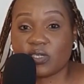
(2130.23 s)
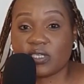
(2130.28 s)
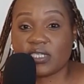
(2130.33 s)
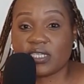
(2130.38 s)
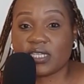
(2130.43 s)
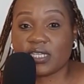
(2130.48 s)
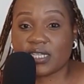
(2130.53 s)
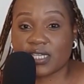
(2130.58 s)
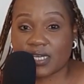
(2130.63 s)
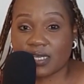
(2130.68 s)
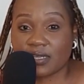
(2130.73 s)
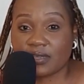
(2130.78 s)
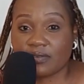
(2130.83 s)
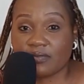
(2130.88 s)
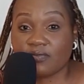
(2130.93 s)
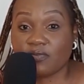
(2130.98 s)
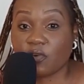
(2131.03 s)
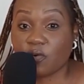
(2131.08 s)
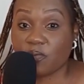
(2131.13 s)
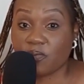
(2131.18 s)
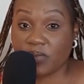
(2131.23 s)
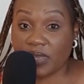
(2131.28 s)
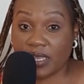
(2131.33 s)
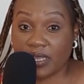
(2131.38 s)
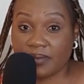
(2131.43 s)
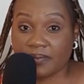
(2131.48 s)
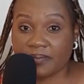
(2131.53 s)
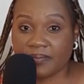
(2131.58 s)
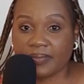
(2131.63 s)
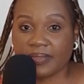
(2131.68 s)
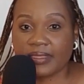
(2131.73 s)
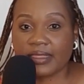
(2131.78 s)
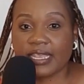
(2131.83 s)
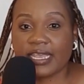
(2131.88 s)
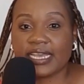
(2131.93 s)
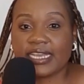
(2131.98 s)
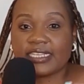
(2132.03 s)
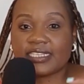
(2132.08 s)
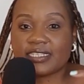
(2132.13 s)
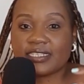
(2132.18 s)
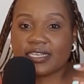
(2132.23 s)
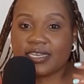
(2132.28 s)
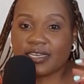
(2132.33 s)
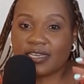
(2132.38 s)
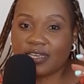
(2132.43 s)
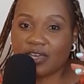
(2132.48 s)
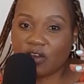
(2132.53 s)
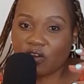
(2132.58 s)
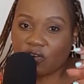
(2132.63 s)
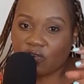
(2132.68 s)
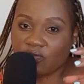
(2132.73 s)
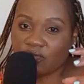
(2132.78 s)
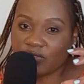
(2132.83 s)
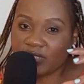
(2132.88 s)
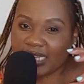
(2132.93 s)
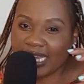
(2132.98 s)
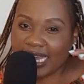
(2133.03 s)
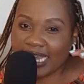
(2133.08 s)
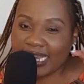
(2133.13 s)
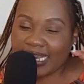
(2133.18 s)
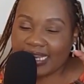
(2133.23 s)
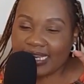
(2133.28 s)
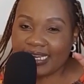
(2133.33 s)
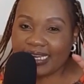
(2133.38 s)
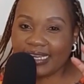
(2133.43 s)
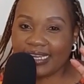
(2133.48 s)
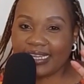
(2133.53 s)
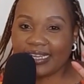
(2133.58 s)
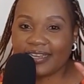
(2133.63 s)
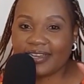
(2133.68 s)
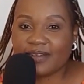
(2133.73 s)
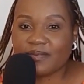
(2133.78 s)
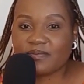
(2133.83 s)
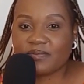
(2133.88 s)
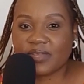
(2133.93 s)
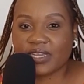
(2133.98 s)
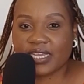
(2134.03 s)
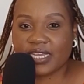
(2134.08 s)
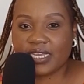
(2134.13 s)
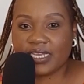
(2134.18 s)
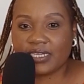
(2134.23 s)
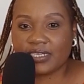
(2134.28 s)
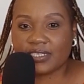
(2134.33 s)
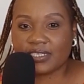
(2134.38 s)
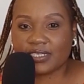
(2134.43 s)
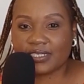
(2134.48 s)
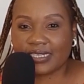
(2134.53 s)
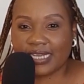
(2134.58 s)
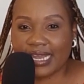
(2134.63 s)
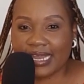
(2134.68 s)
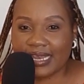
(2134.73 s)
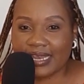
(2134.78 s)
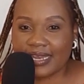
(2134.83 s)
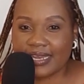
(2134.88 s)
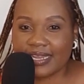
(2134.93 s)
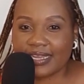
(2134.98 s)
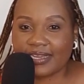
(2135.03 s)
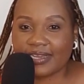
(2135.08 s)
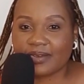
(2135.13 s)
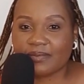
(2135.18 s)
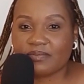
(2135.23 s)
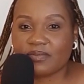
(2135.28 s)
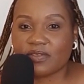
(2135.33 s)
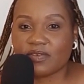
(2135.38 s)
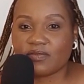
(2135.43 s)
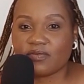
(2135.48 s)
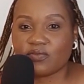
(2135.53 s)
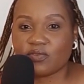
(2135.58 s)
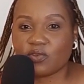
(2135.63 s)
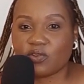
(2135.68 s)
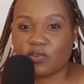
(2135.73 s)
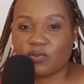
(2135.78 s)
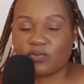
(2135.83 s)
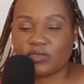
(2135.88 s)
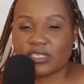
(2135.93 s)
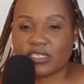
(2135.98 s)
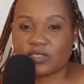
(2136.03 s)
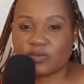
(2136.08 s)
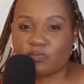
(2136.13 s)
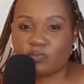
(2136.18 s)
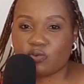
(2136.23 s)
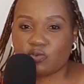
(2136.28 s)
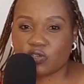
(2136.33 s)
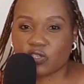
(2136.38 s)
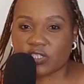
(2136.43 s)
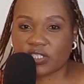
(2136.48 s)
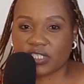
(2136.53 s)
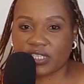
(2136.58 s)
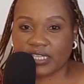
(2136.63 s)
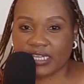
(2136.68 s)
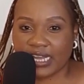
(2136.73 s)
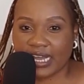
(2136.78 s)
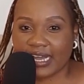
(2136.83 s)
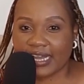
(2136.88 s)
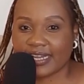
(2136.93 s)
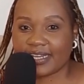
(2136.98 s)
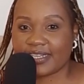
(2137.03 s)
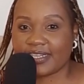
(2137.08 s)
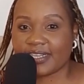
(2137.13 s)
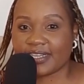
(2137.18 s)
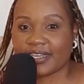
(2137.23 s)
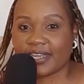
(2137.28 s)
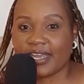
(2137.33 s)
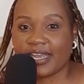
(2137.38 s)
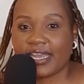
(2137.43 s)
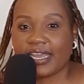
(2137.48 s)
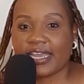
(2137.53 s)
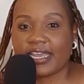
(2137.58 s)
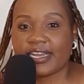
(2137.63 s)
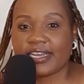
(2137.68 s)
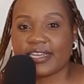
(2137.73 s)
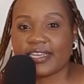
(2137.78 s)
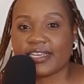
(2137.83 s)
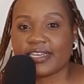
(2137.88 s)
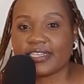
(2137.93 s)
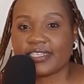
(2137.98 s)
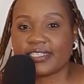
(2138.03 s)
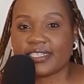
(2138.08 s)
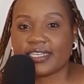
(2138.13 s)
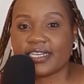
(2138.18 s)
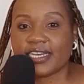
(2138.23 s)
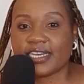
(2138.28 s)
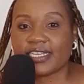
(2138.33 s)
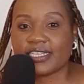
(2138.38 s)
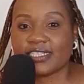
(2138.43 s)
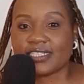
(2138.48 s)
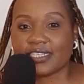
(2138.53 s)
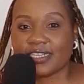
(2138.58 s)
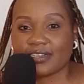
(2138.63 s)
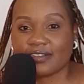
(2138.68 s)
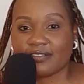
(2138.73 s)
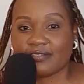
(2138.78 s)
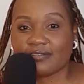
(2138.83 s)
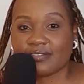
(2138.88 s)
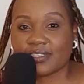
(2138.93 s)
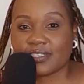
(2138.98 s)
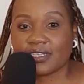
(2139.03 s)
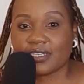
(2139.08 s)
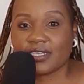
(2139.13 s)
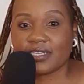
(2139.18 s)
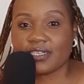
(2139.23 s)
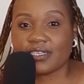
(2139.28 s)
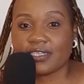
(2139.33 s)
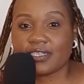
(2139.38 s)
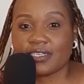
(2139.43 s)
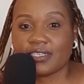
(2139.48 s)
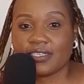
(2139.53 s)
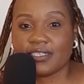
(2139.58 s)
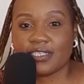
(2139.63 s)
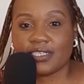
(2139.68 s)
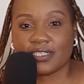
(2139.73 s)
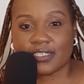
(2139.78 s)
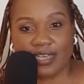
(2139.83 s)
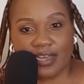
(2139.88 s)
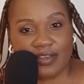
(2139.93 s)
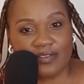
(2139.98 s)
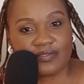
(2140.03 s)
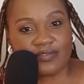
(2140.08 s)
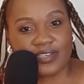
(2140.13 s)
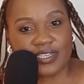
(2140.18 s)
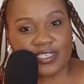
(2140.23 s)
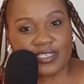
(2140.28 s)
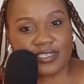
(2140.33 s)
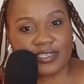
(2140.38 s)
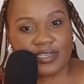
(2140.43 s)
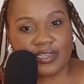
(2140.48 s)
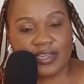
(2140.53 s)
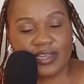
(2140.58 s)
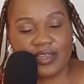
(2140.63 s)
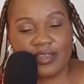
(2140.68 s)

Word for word: twenty-three, for me, it's the year of turning up the heat, turning up the volume, just pushing harder and getting ourselves discovered.